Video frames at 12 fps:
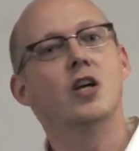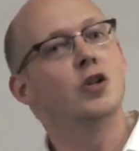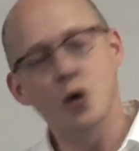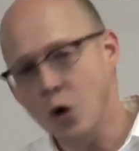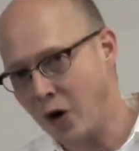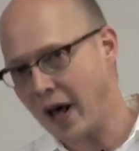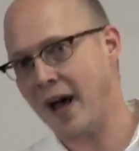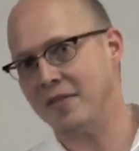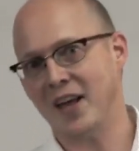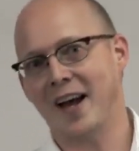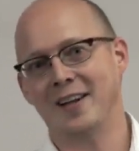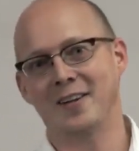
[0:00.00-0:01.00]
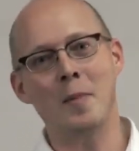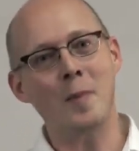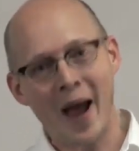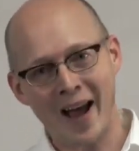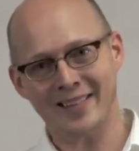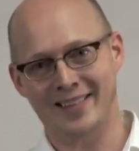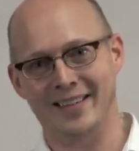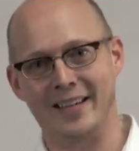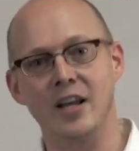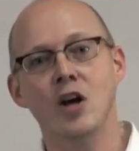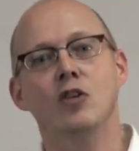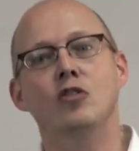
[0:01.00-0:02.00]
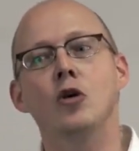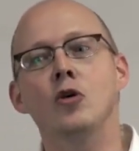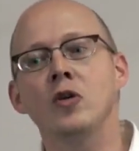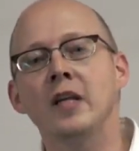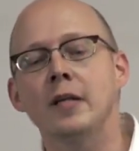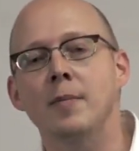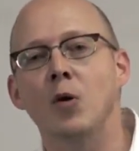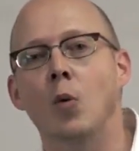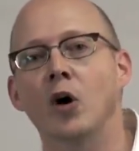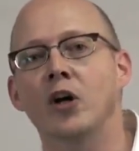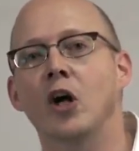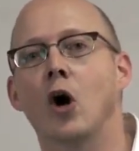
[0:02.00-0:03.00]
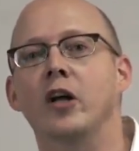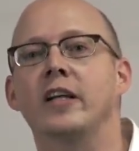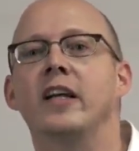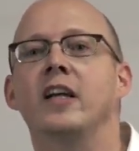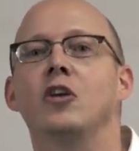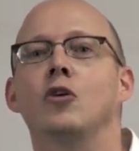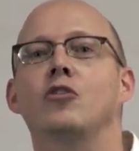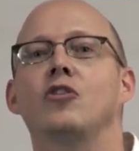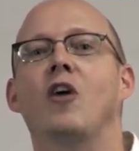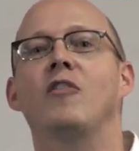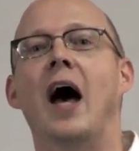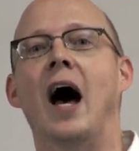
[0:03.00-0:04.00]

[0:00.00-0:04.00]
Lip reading: You don't have that capacity, so you need to be working on getting yourself